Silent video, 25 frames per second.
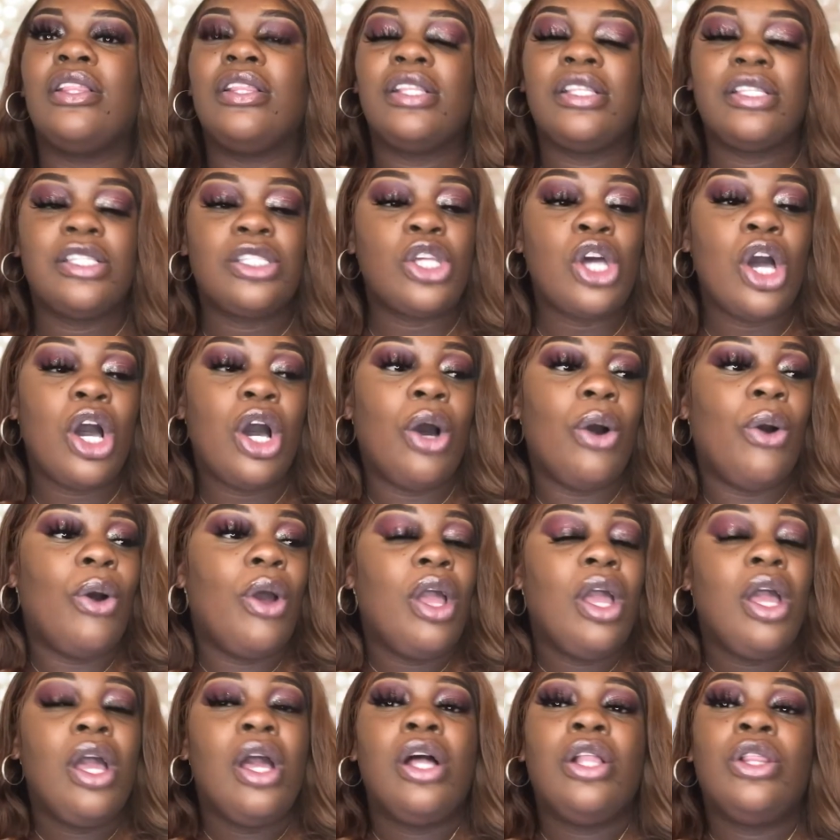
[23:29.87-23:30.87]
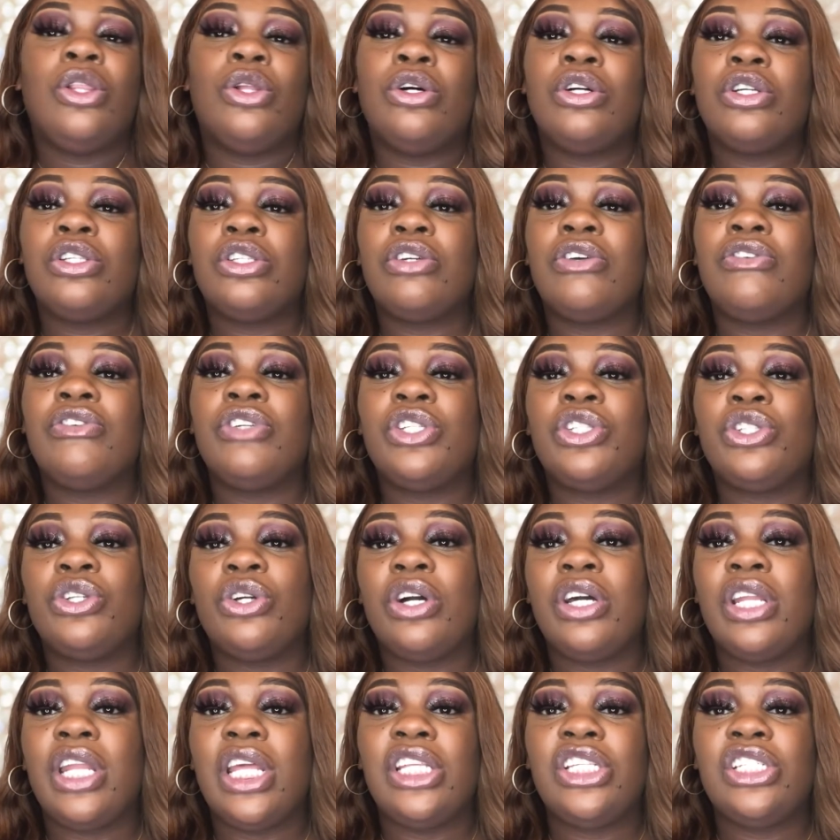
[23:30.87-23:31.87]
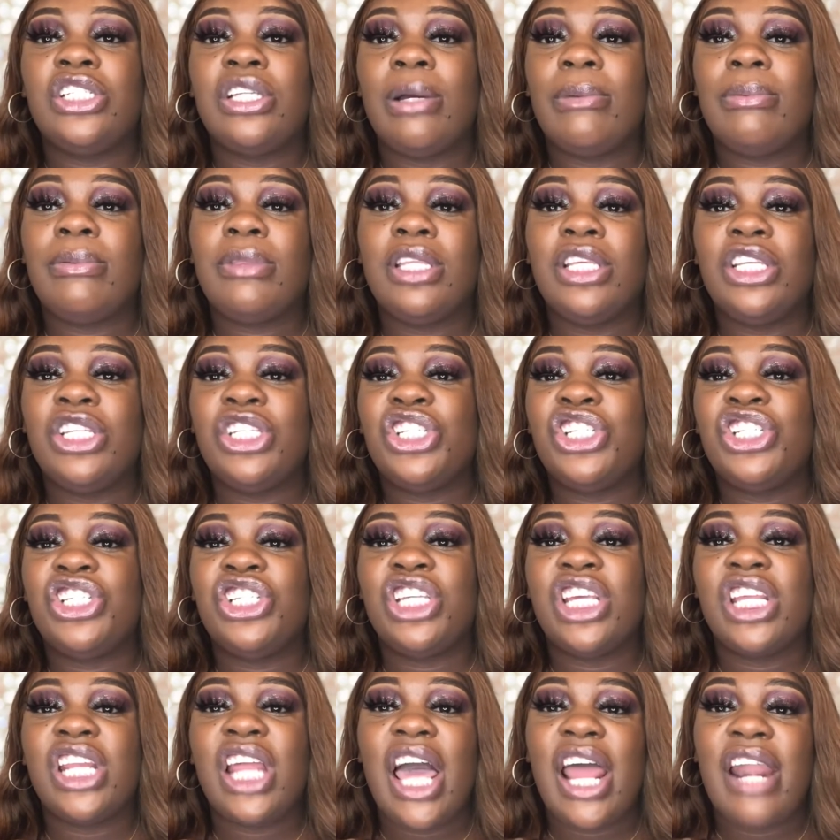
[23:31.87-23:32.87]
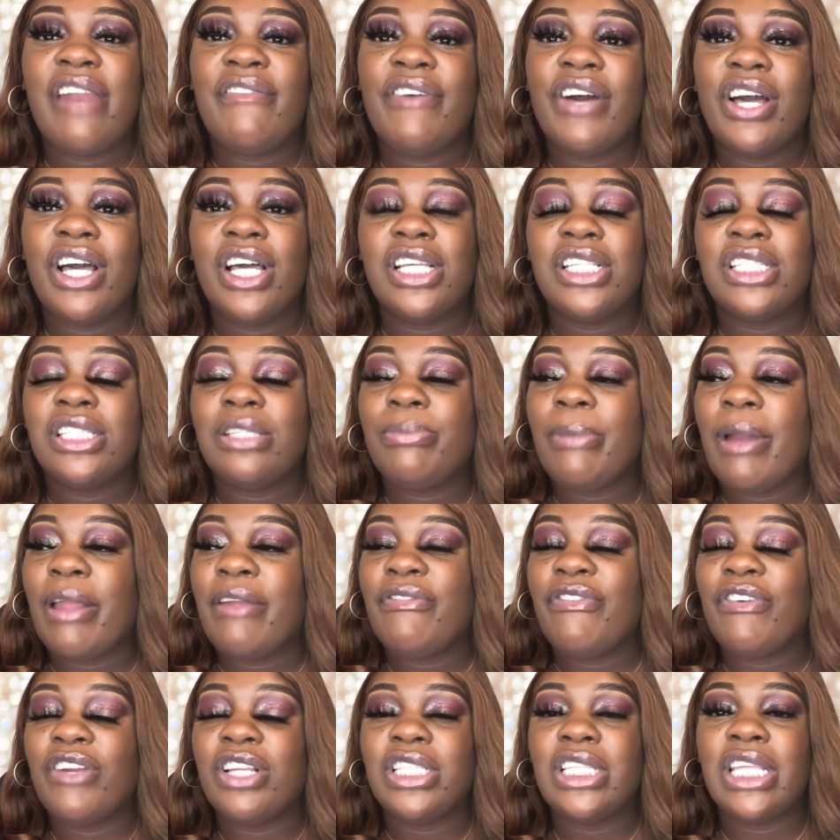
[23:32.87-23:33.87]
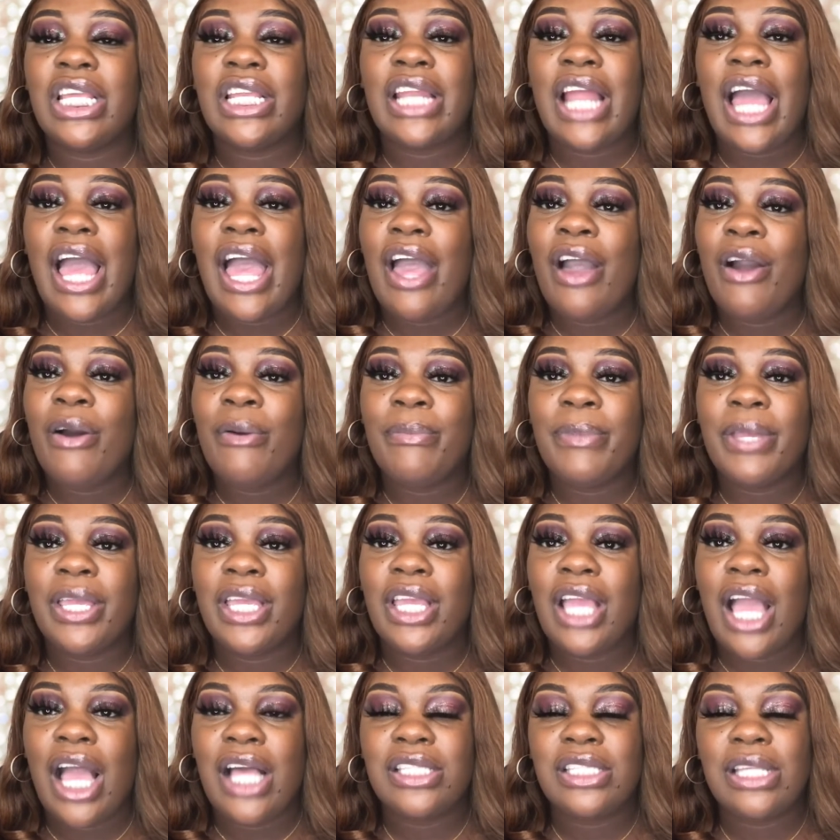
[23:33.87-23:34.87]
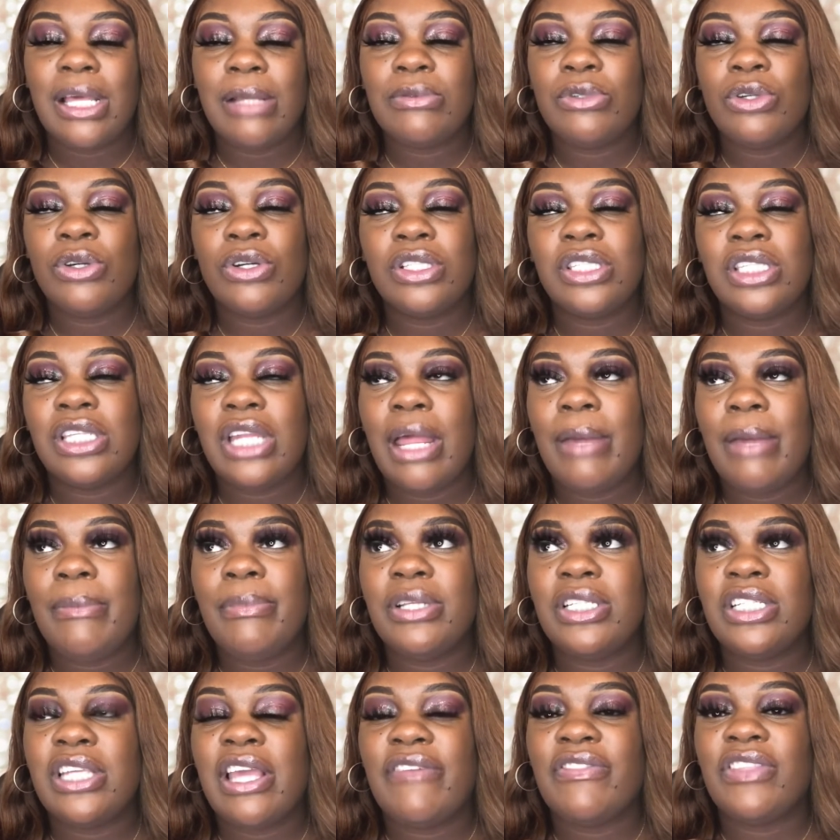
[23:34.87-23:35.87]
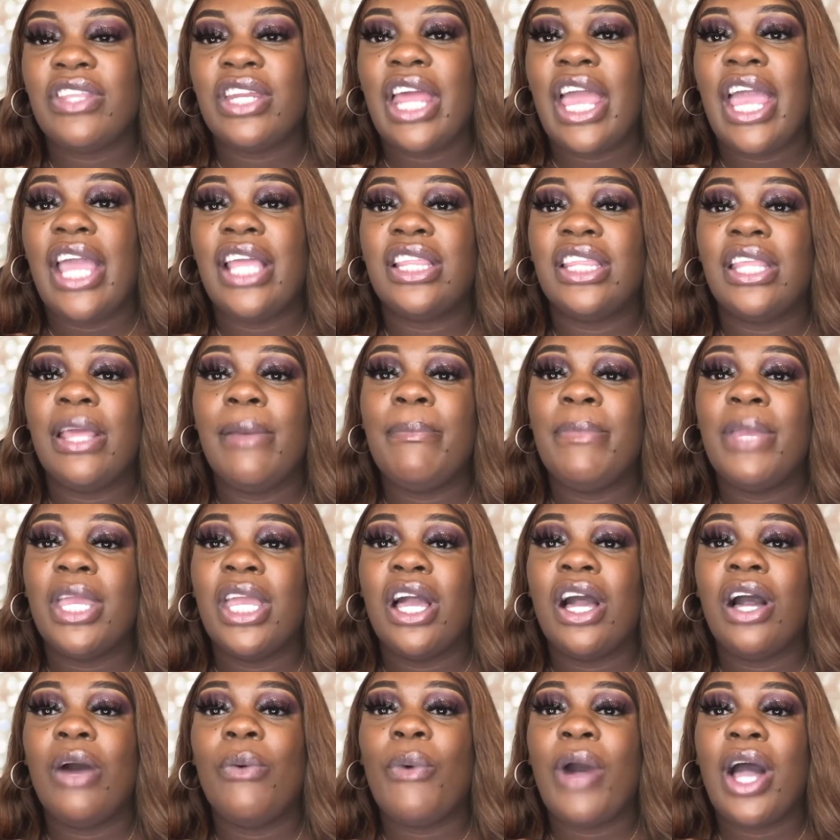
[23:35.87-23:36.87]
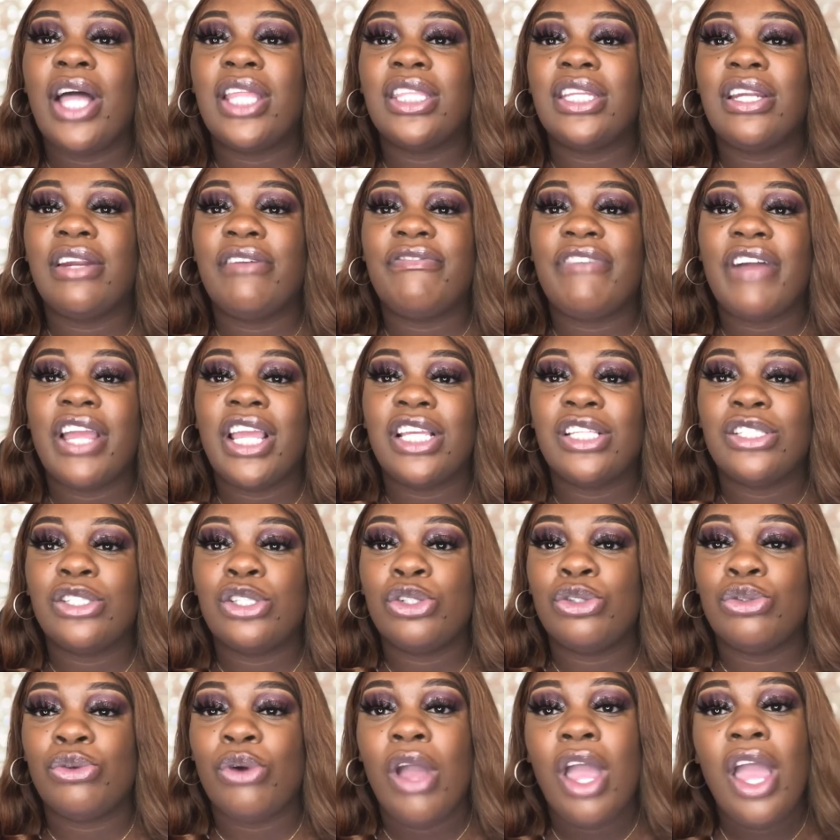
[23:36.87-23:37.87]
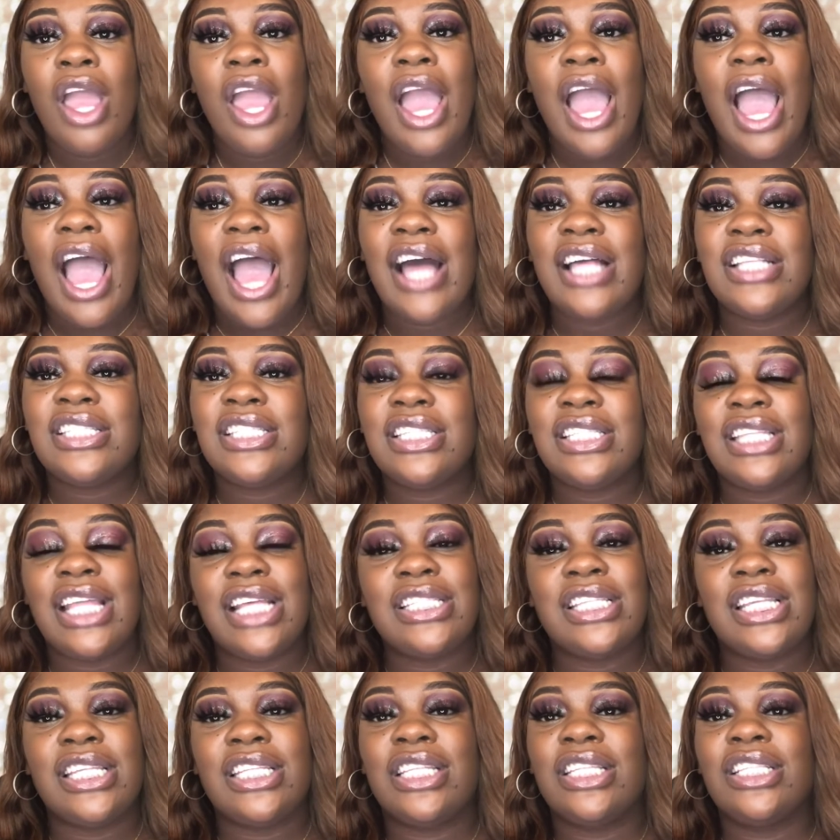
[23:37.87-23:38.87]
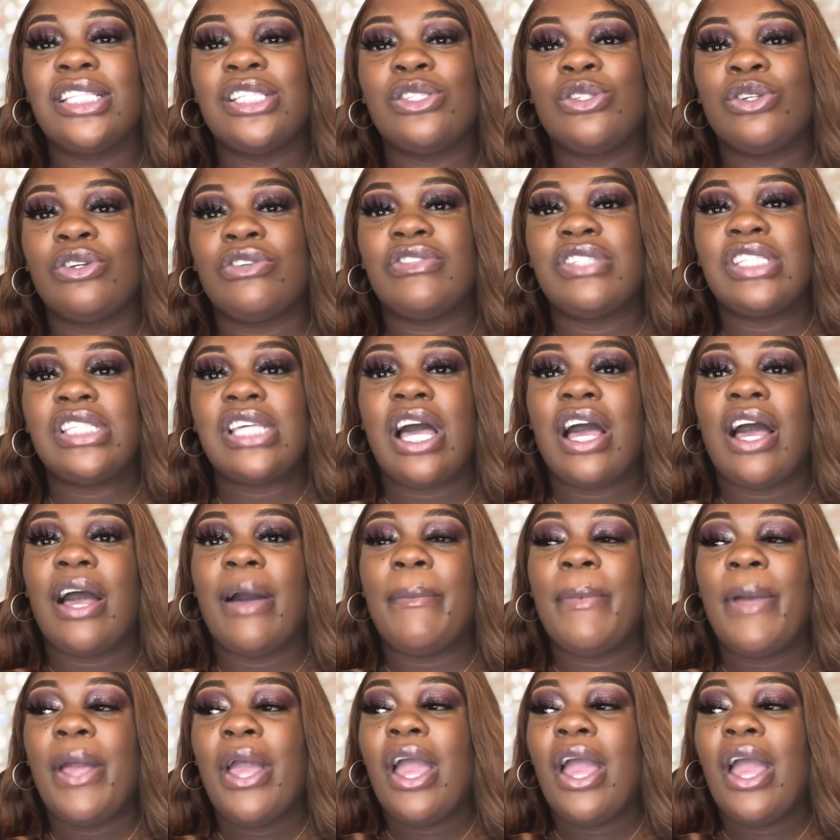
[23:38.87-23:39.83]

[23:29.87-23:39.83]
So, long story short, they jumped the shit out of us. My friend did not help me. I stopped talking to that bitch after that. And then me and her wound up fighting, too. That's another story time.